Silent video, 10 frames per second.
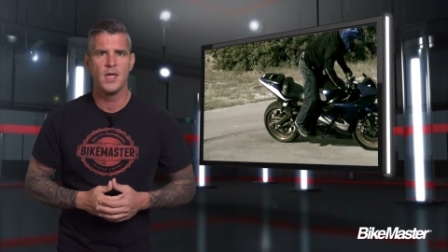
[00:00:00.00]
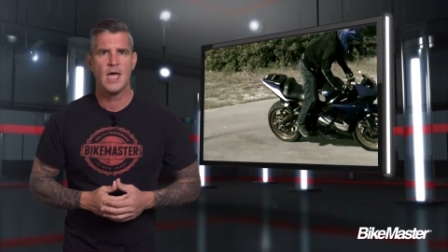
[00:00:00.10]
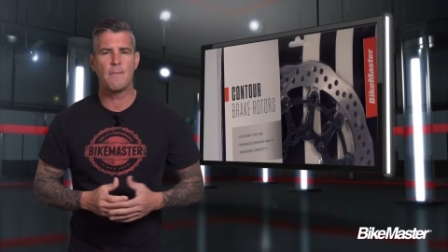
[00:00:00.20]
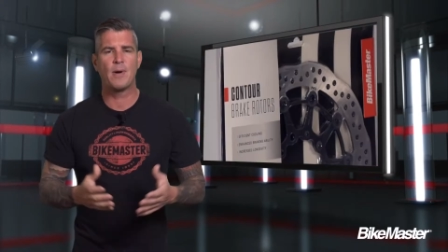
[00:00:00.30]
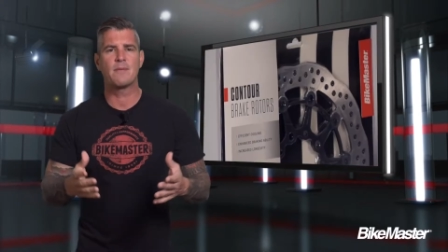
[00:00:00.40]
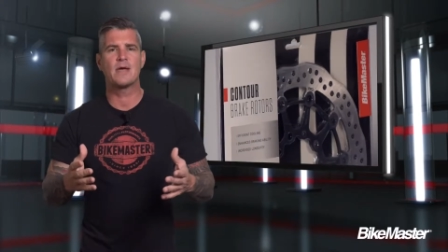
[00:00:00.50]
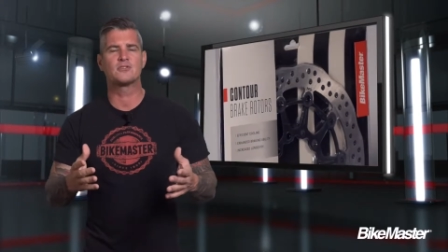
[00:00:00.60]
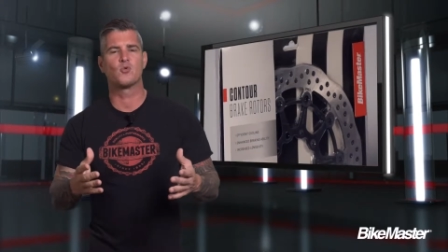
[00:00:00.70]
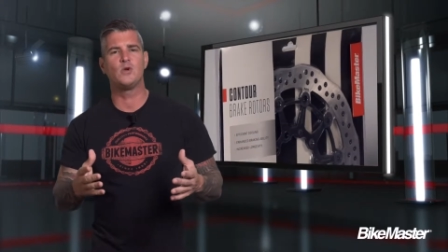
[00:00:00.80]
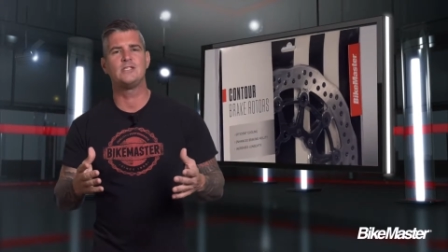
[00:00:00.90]
At
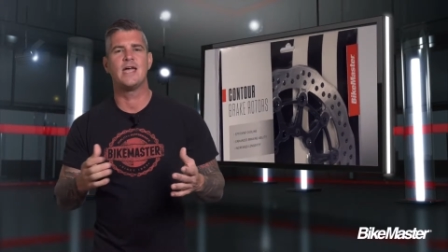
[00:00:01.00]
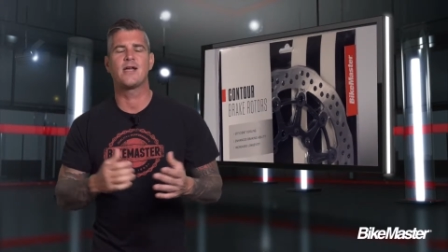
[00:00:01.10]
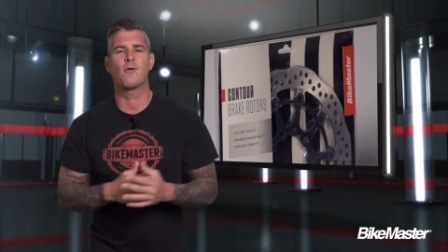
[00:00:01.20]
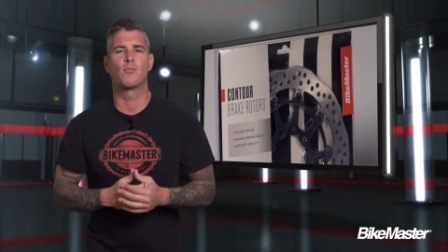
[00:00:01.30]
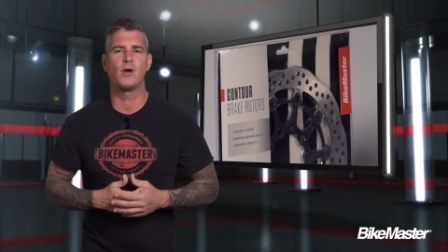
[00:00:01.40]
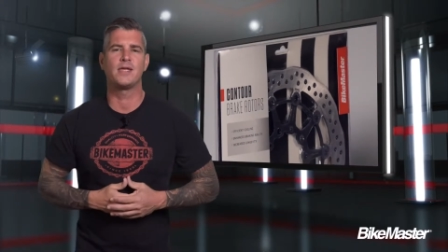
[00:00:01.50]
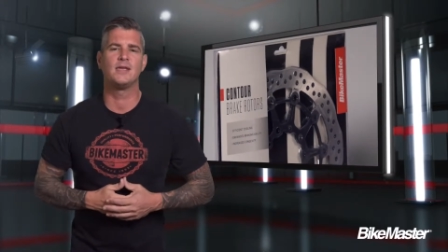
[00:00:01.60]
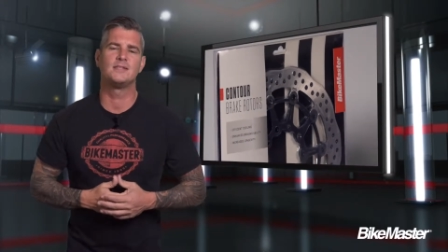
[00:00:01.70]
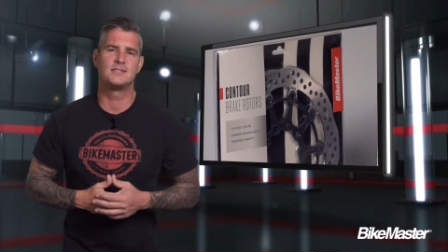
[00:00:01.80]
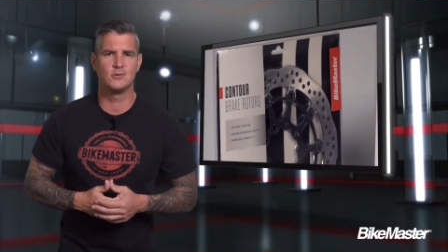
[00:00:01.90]
BikeMaster, we take our
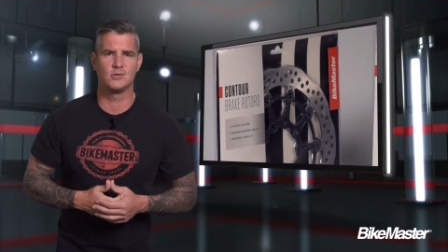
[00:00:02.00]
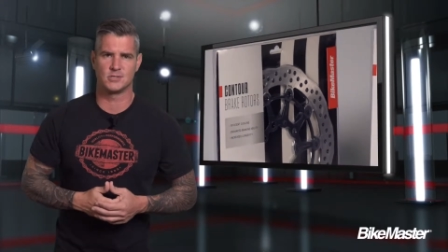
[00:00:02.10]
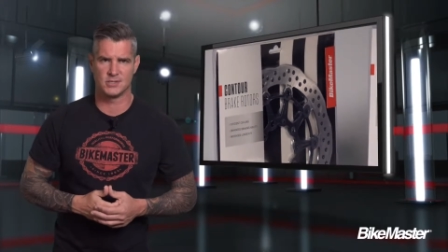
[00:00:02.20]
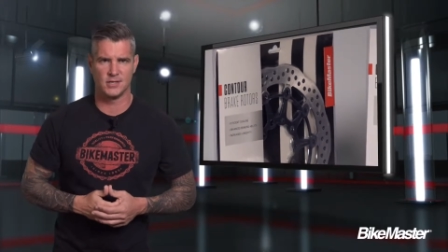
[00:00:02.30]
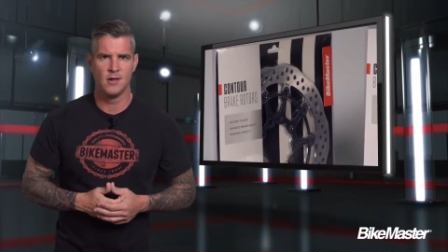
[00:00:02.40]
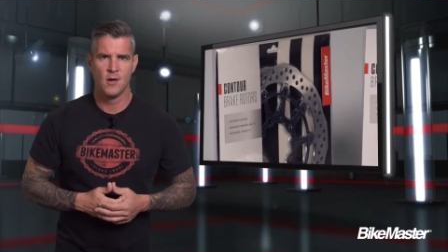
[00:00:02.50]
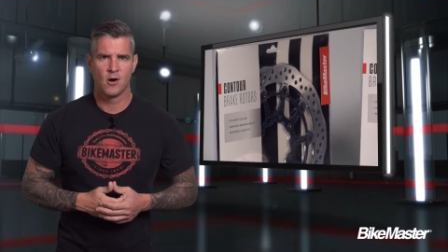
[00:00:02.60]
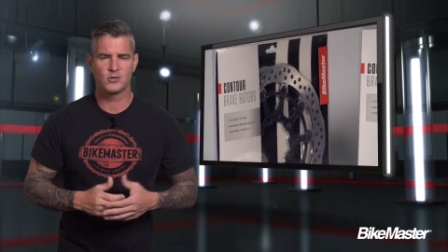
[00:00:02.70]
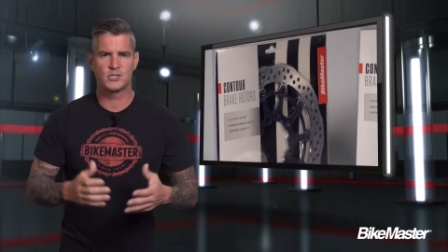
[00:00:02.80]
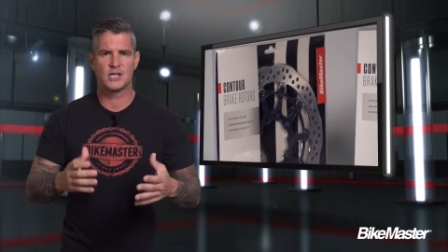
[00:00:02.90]
braking seriously.
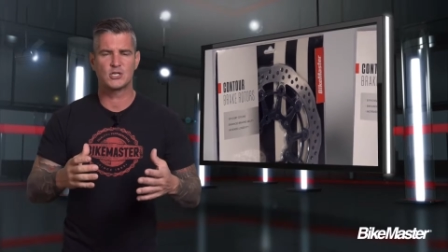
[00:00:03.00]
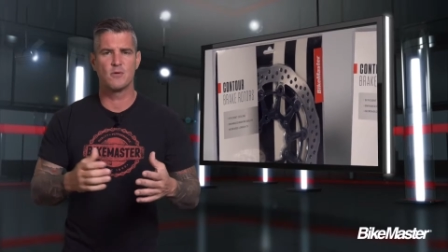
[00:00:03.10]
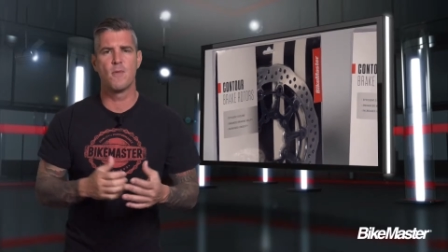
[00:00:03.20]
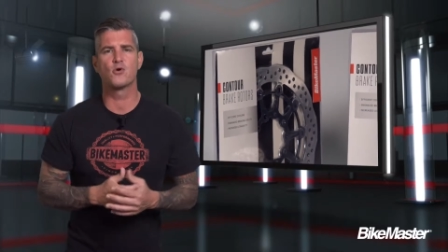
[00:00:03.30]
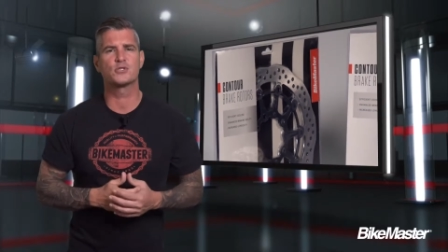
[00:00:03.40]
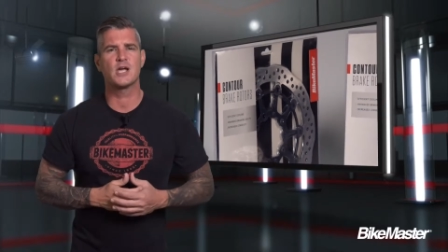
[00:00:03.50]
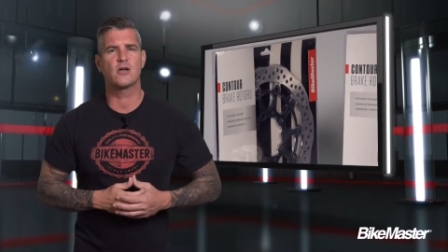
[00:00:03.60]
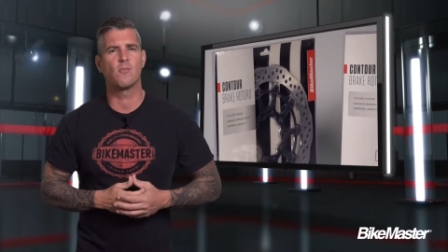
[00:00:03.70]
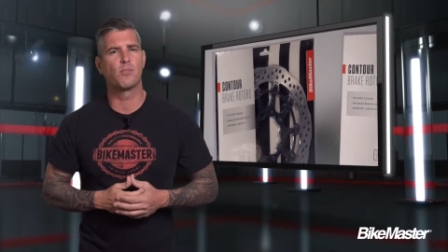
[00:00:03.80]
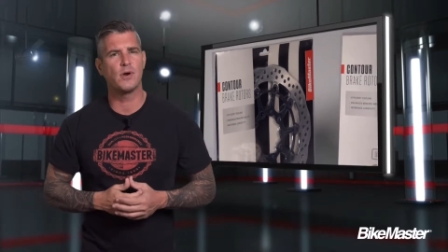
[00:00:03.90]
Our selection of
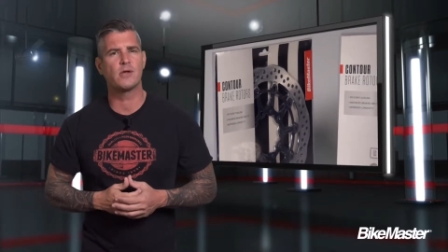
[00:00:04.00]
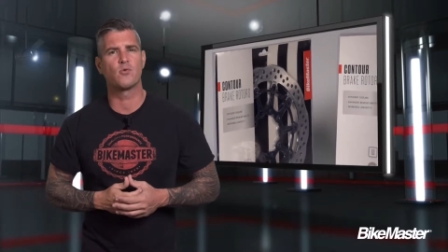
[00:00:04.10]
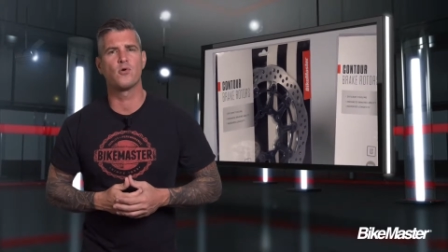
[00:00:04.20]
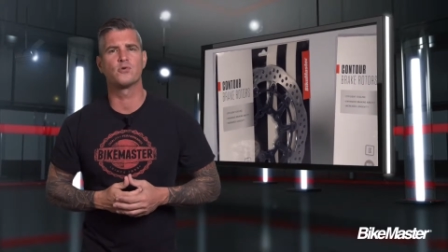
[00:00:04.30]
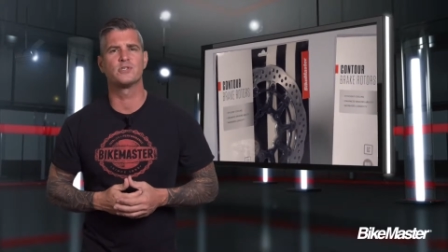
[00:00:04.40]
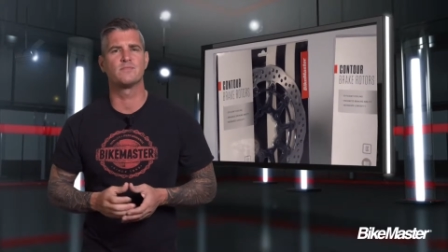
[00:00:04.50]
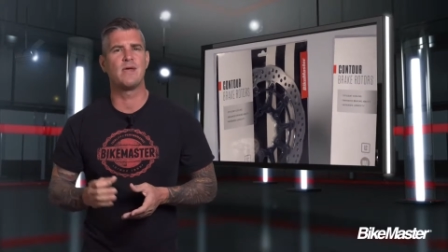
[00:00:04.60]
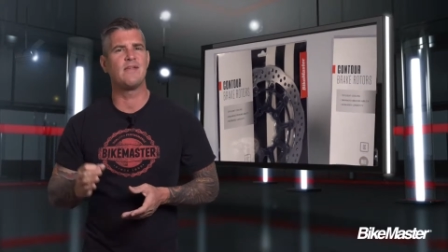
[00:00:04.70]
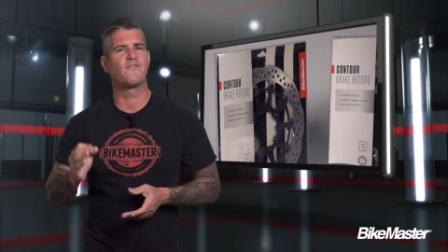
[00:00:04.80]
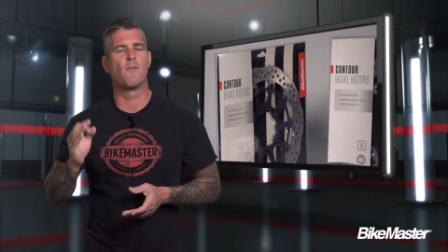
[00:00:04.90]
motorcycle brake rotors is
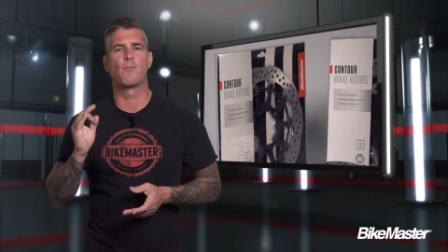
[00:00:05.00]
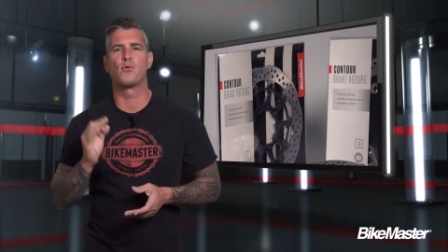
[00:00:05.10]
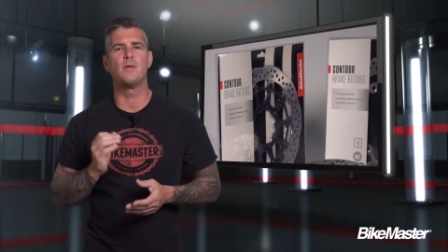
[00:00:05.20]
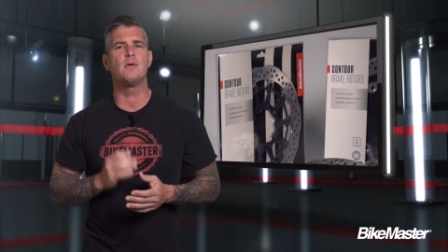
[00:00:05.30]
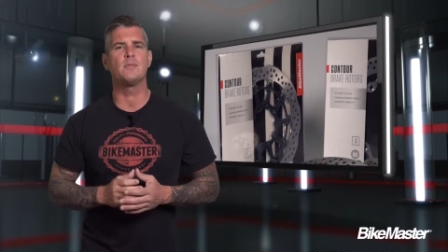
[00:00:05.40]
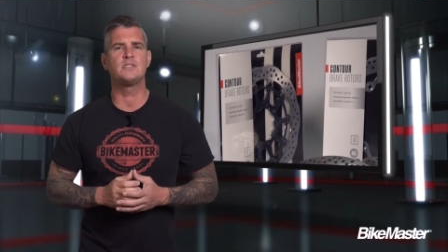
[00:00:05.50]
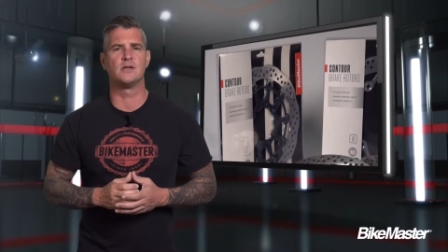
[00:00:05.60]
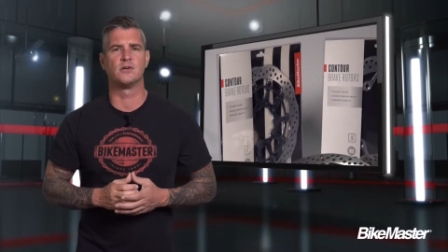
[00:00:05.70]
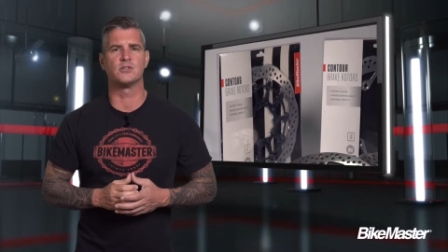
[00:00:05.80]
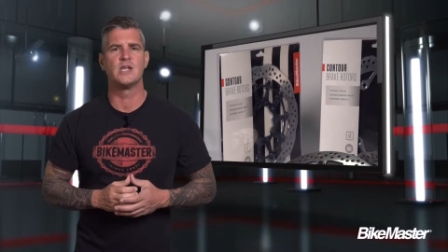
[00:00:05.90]
made from premium
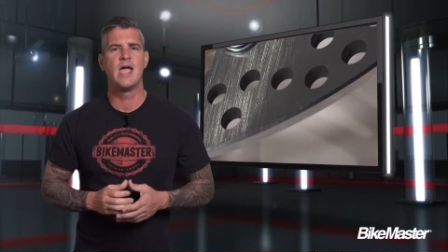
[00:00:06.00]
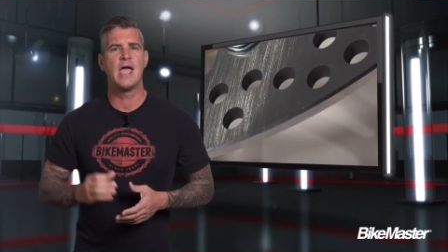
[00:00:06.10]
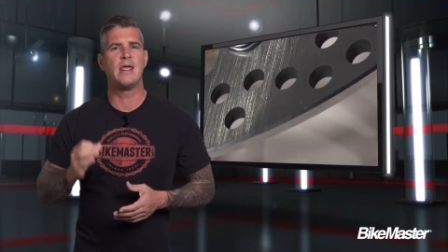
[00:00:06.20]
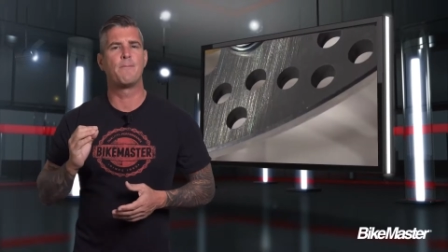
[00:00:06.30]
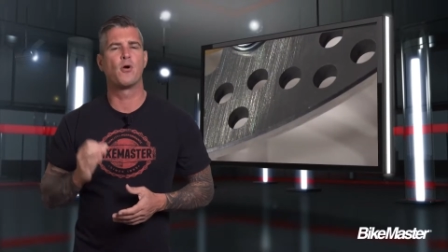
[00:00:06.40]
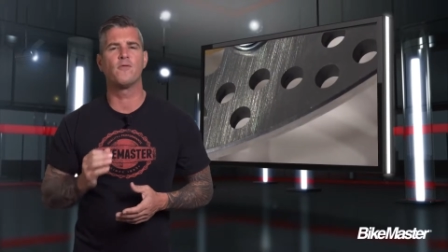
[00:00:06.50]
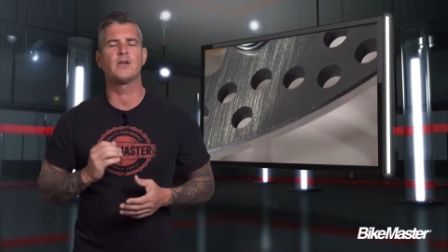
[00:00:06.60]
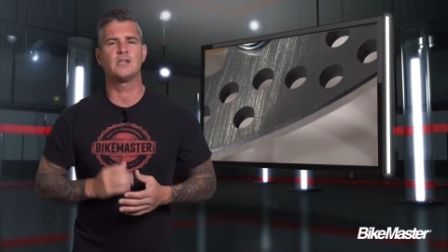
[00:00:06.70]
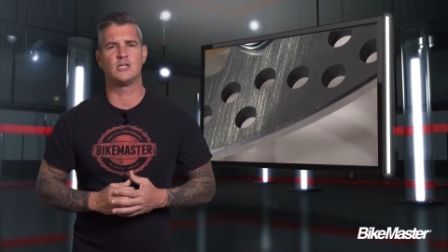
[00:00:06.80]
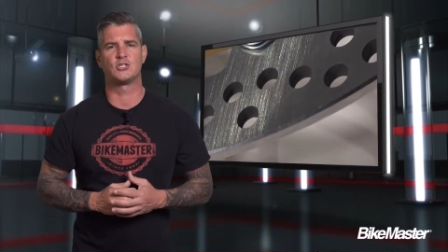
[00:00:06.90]
materials and a
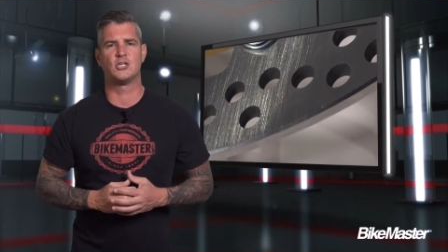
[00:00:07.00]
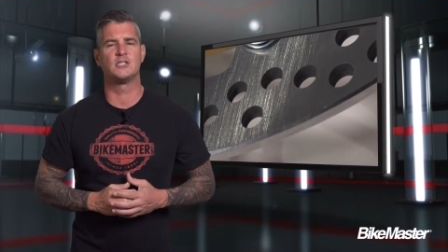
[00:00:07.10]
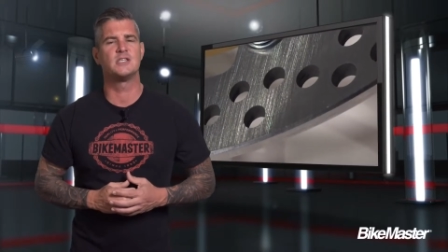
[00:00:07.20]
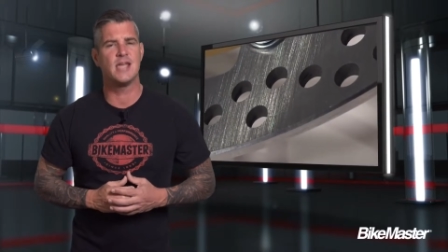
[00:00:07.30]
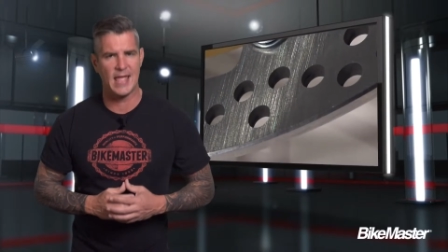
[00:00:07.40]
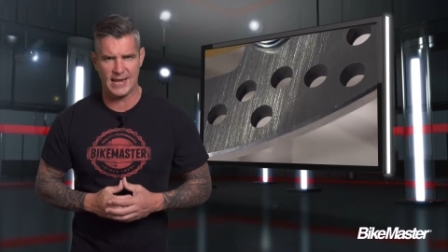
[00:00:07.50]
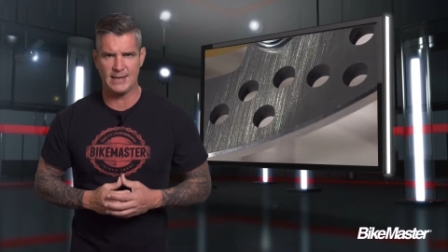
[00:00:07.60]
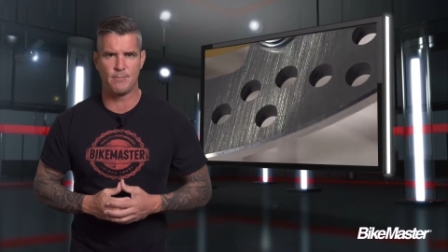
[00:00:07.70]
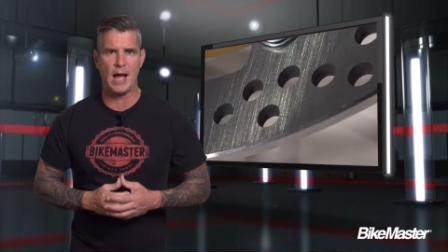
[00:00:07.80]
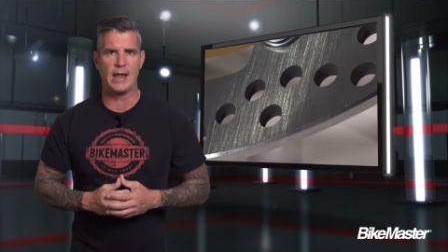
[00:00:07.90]
perfect addition to any
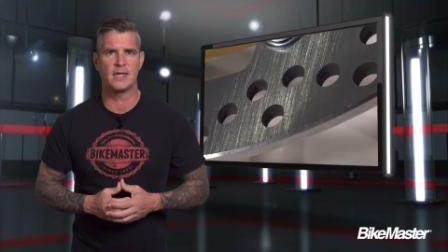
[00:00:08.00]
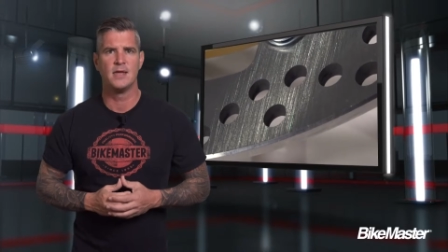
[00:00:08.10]
bike.